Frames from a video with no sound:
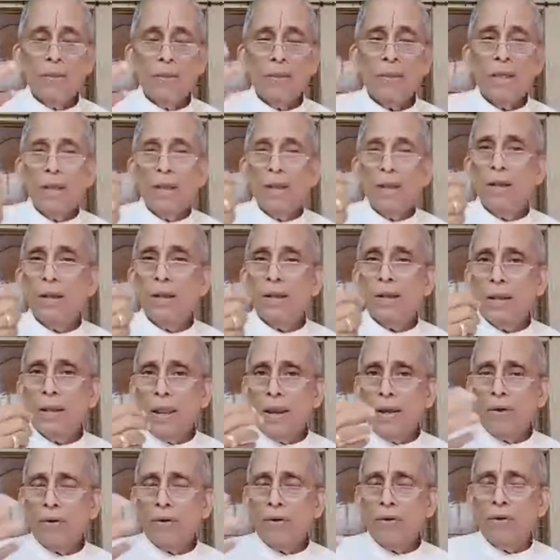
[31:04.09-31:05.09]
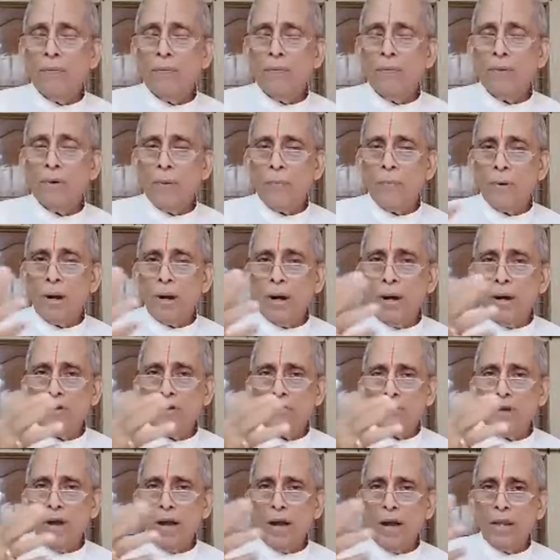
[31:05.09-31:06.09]
then there is no proper
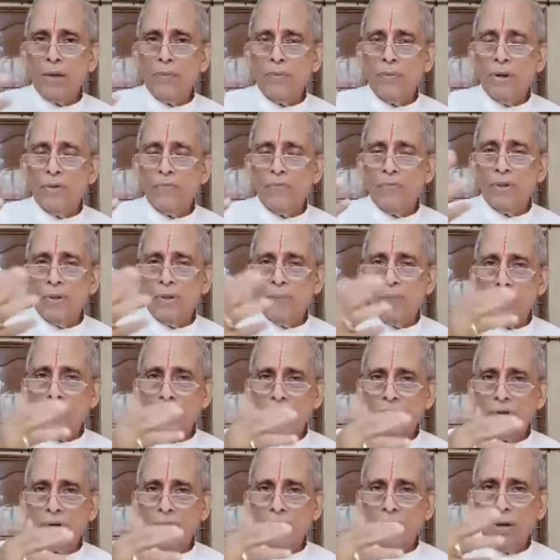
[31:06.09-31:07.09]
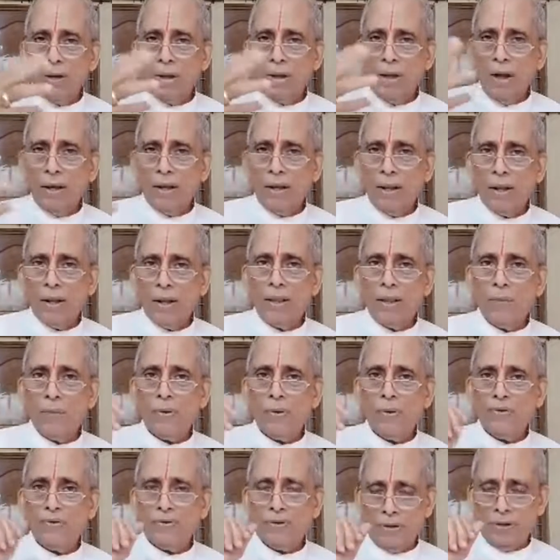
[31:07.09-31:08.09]
understanding between the person and another
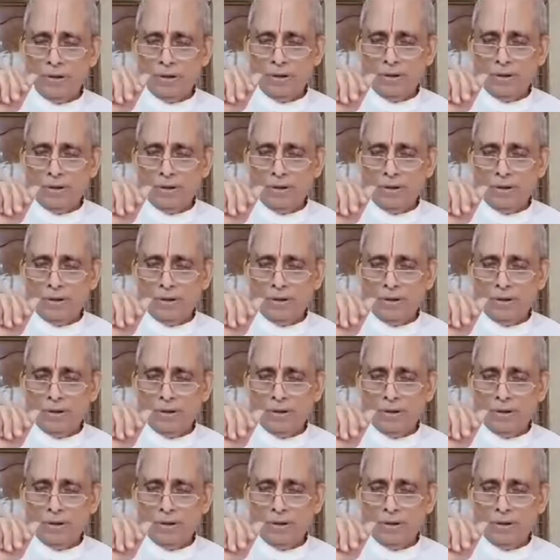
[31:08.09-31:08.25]
person.